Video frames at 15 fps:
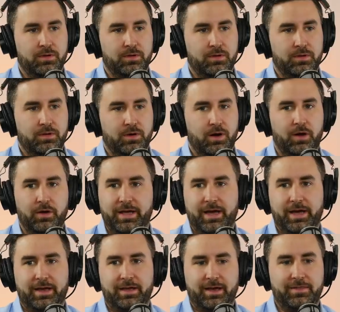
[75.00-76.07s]
or not? Oh
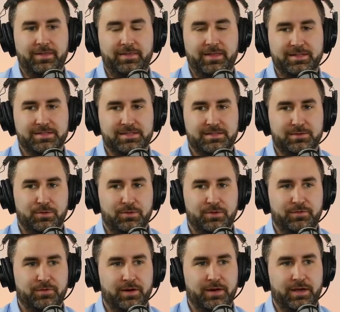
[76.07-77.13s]
yeah, I think that's
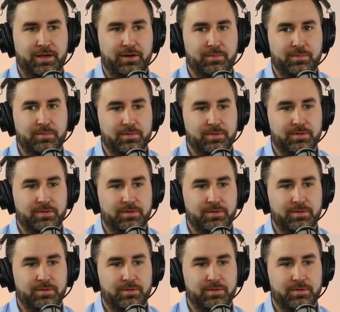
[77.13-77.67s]
totally fair game.